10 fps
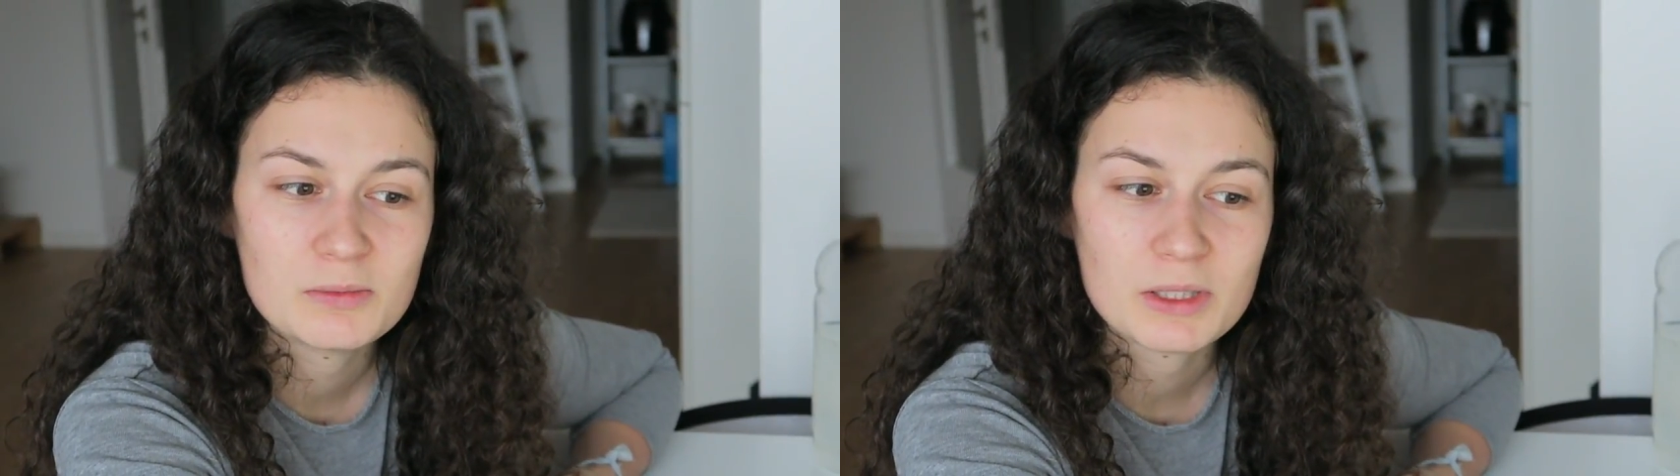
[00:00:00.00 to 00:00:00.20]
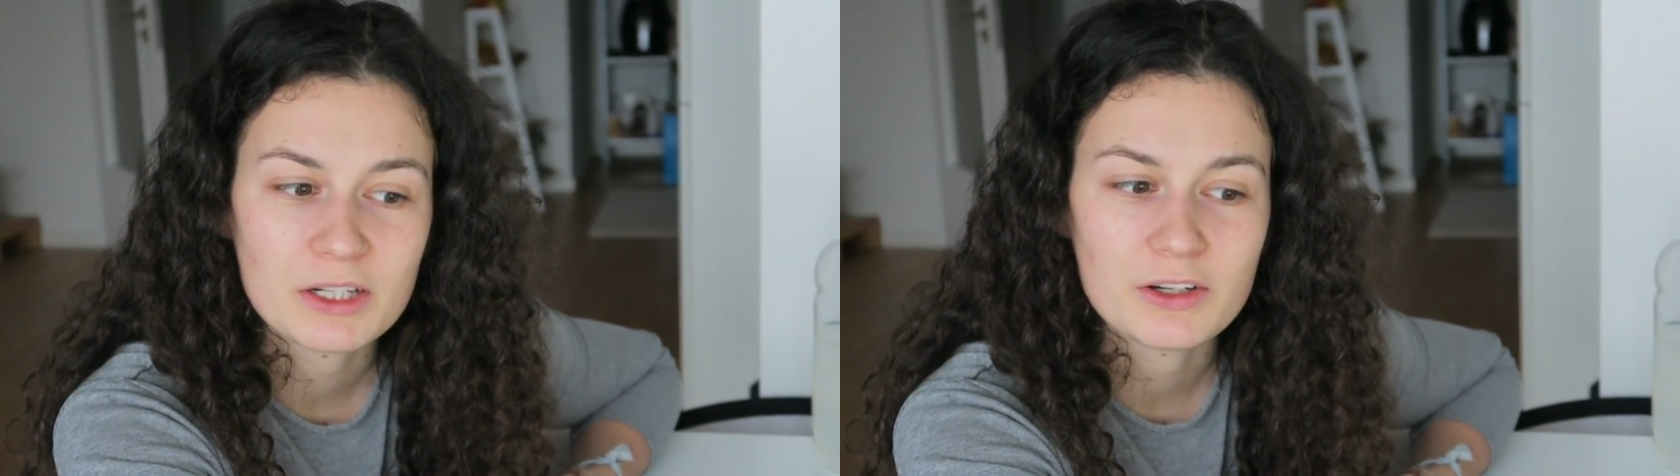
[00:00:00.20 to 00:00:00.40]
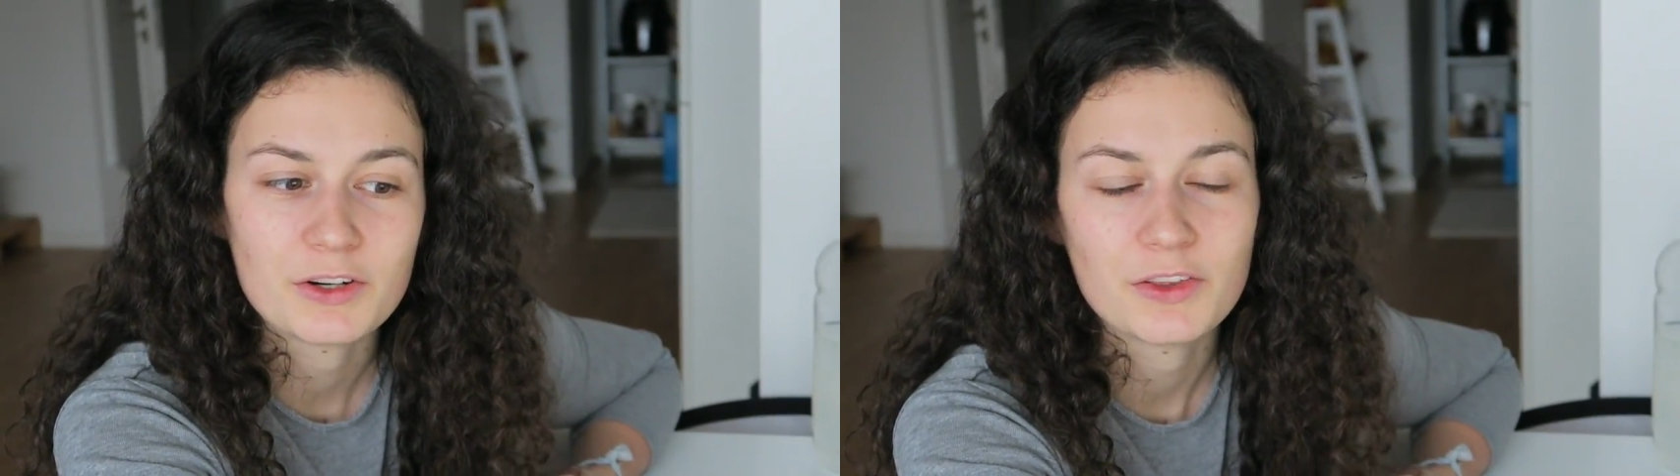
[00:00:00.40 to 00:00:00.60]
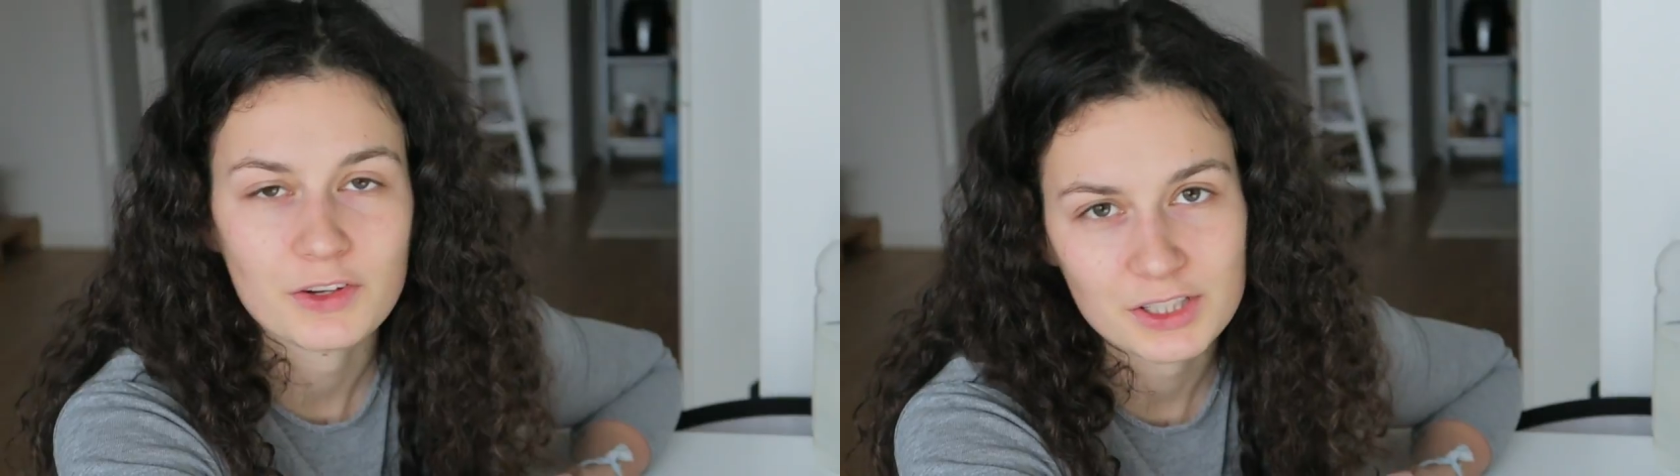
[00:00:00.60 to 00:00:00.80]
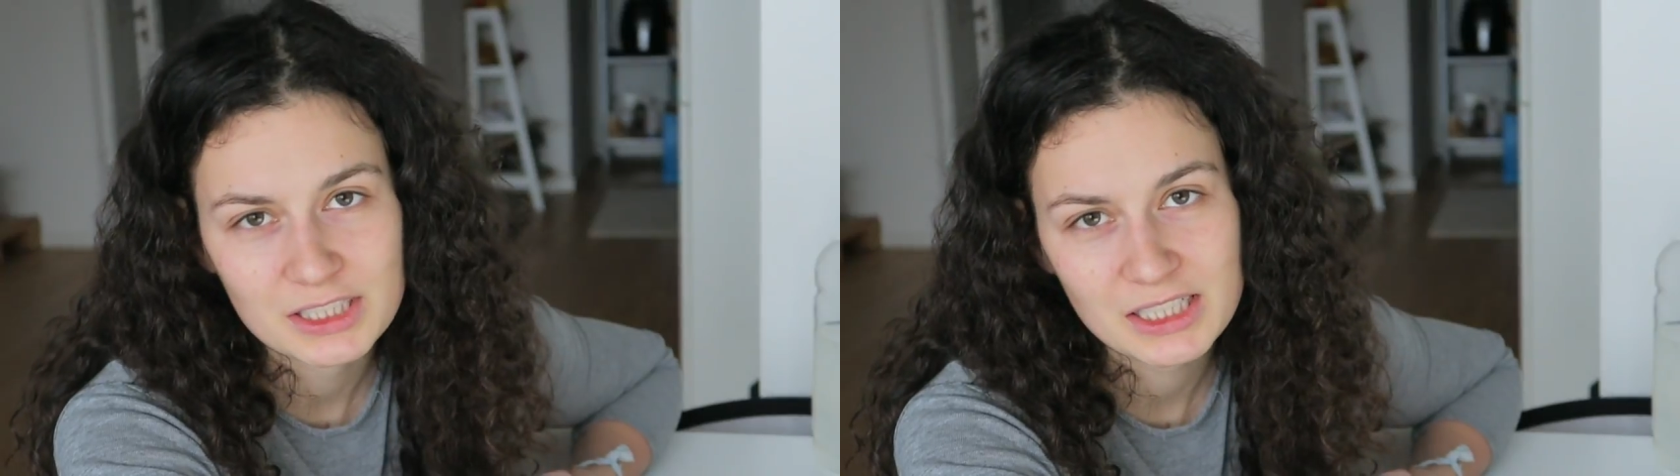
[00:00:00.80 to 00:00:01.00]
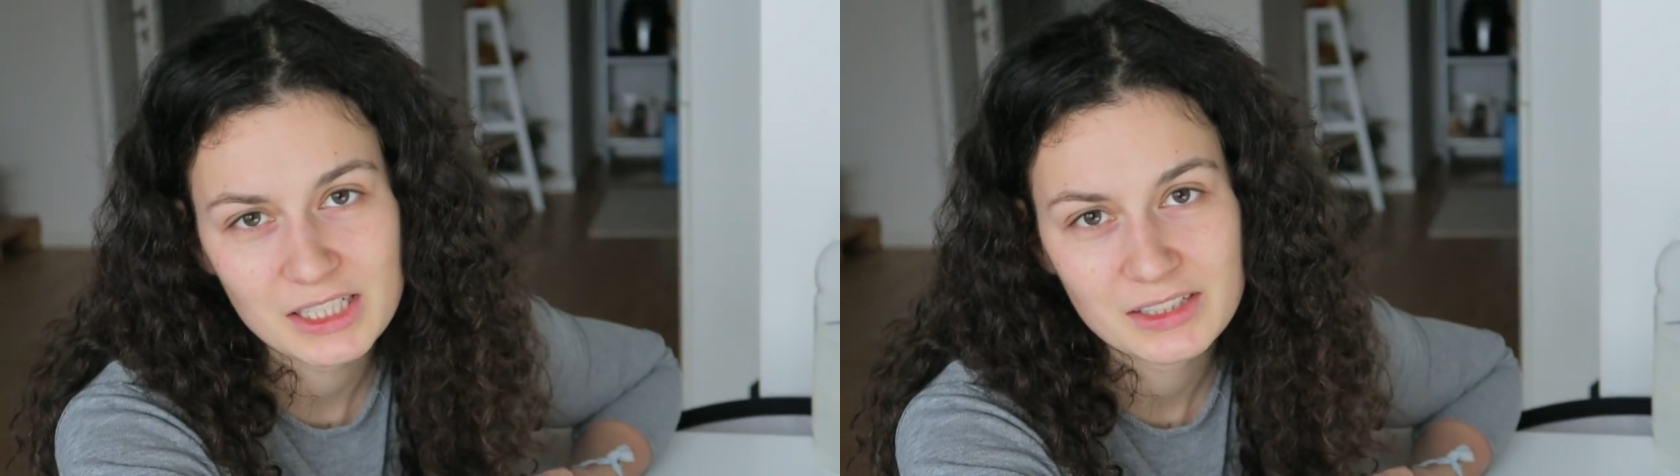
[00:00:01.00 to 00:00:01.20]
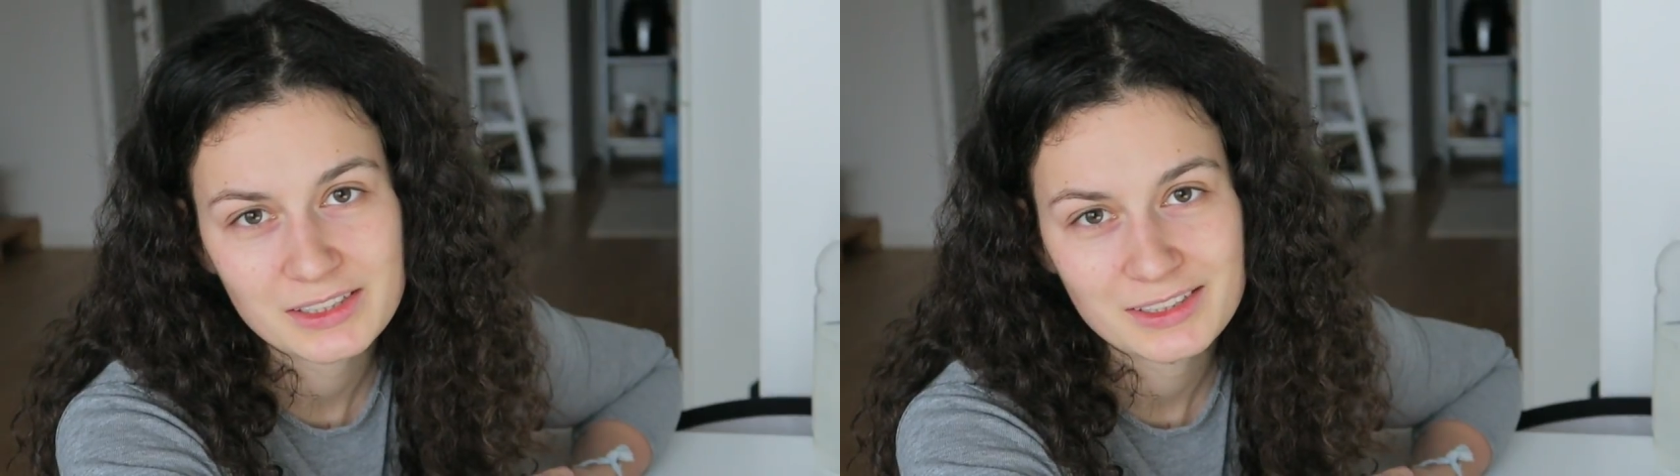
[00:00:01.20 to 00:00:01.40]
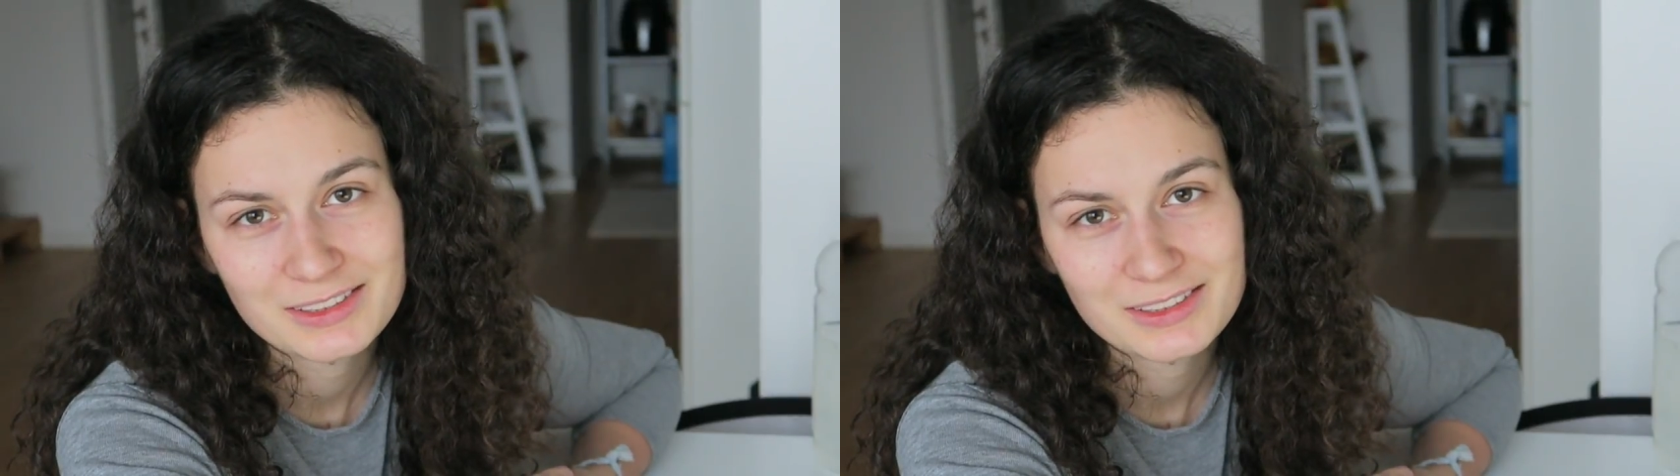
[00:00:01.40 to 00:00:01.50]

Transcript: but you're thirsty.